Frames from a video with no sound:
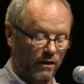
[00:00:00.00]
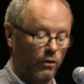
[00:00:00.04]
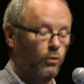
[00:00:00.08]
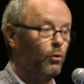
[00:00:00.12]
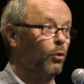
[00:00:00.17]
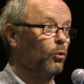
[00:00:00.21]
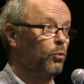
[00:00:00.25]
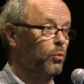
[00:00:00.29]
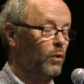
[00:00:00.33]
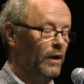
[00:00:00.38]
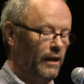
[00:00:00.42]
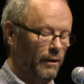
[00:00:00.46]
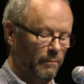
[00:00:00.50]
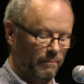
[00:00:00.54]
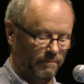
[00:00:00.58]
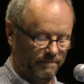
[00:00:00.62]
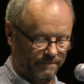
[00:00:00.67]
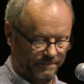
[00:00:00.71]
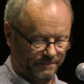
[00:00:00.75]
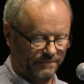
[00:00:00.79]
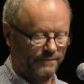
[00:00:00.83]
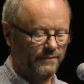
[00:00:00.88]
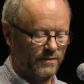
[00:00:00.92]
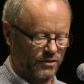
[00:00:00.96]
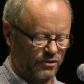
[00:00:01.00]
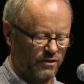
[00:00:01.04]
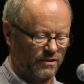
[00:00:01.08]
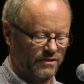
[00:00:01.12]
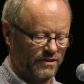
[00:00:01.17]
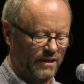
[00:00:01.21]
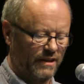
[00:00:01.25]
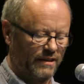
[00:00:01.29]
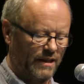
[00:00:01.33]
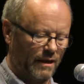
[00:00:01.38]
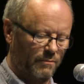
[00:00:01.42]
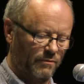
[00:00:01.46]
called William. Should
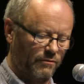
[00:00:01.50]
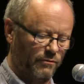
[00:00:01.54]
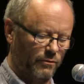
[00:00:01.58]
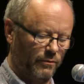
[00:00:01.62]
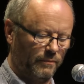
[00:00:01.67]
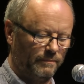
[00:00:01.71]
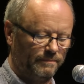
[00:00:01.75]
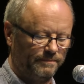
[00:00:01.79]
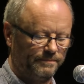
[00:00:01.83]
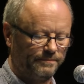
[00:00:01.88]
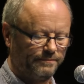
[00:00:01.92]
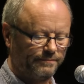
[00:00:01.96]
have said that before.